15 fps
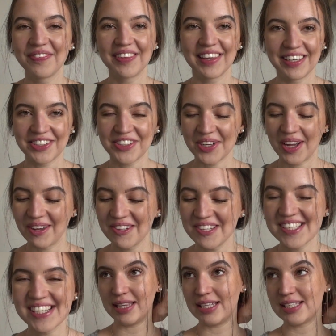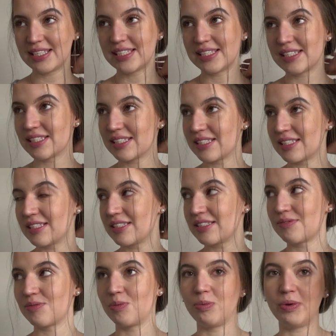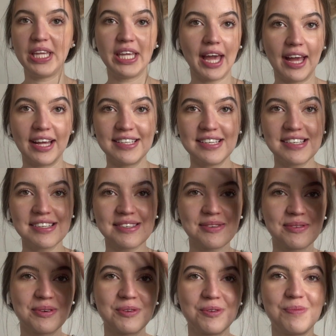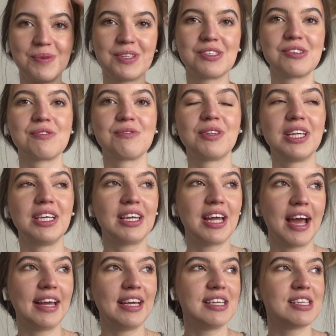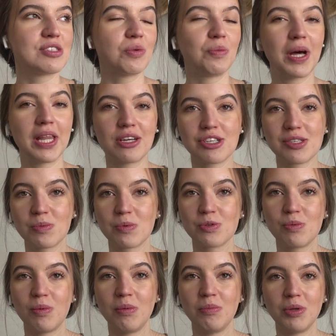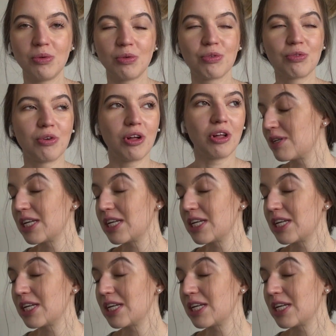There she goes. This weekend is going to be just really nice. The weather's supposed to be beautiful.